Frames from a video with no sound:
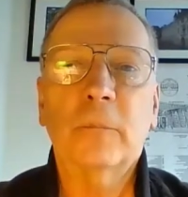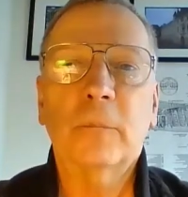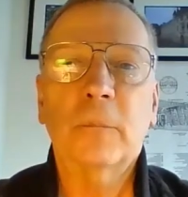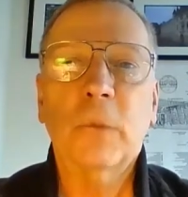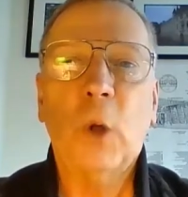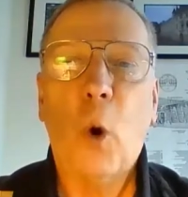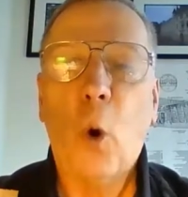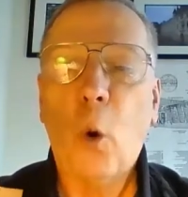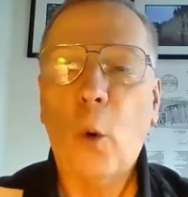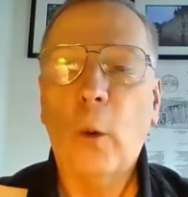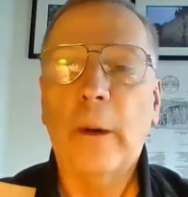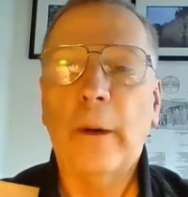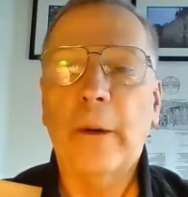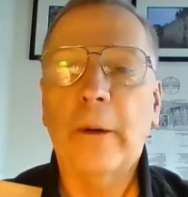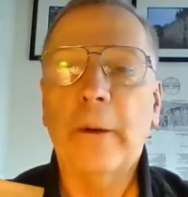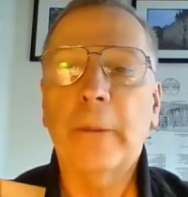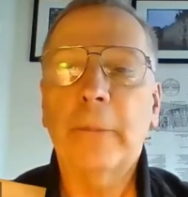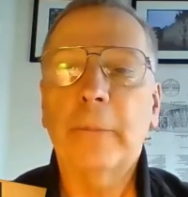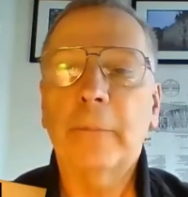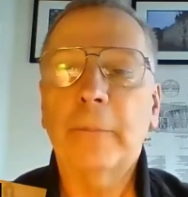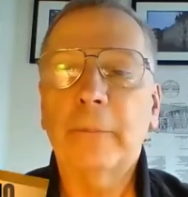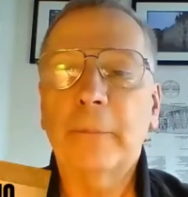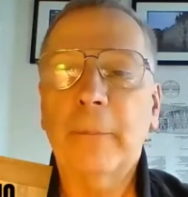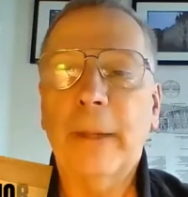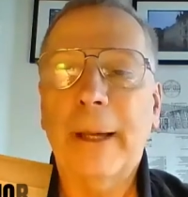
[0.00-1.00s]
Hoard,
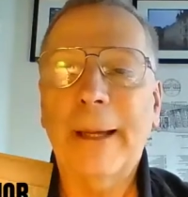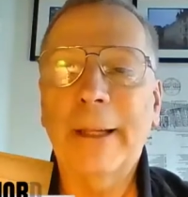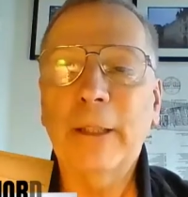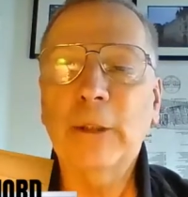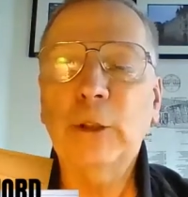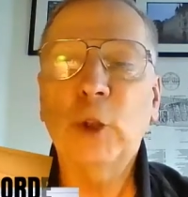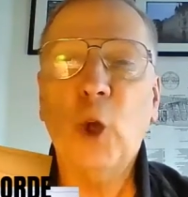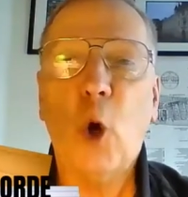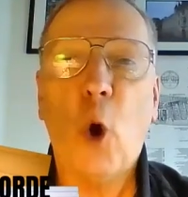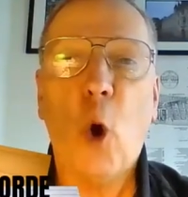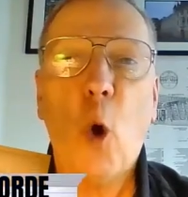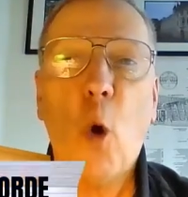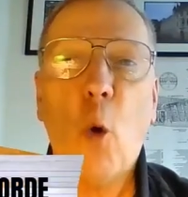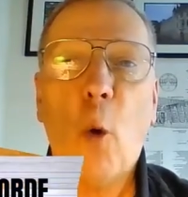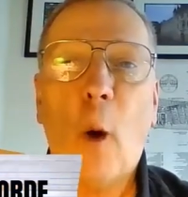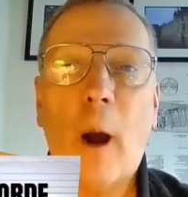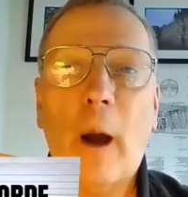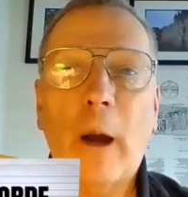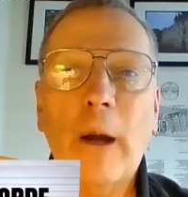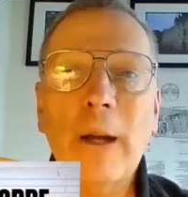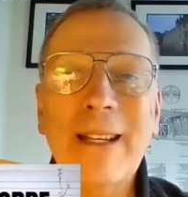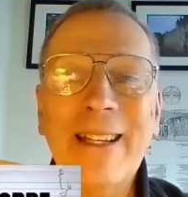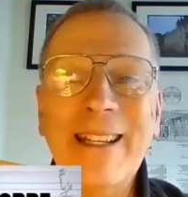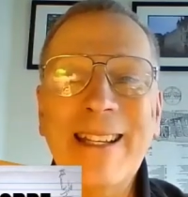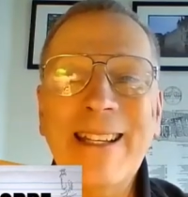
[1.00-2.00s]

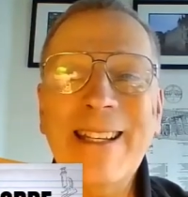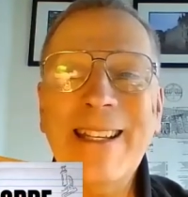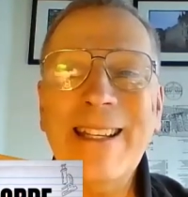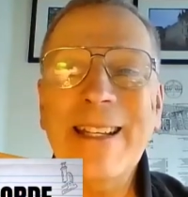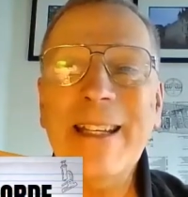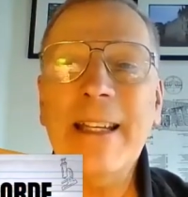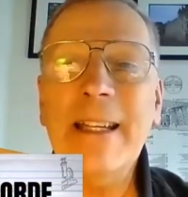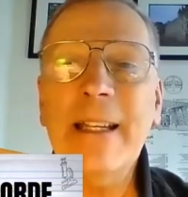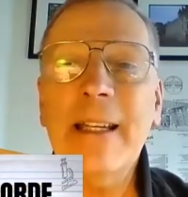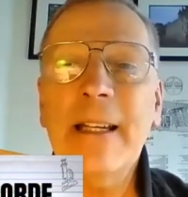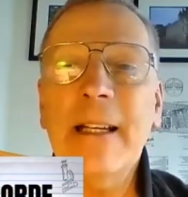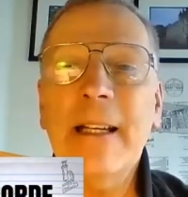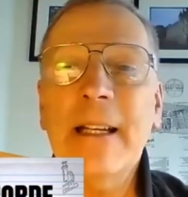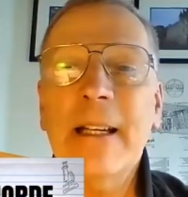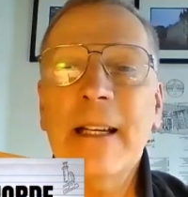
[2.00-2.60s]
Horde,